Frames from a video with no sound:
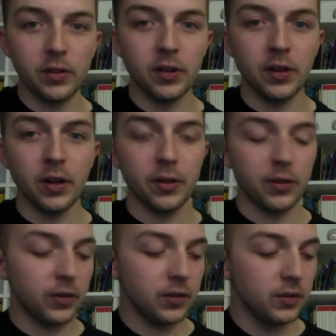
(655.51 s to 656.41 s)
it
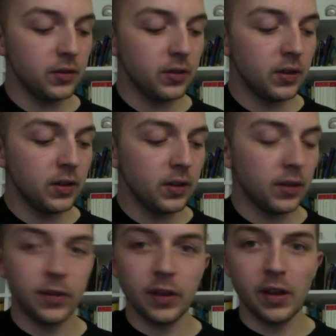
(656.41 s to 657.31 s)
goes
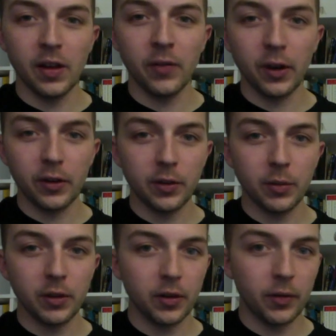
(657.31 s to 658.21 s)
very
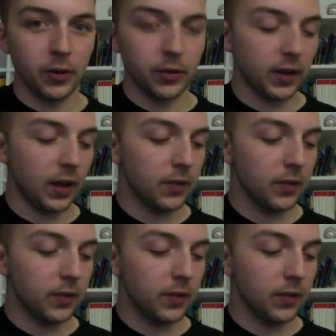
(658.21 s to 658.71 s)
similar to the first half.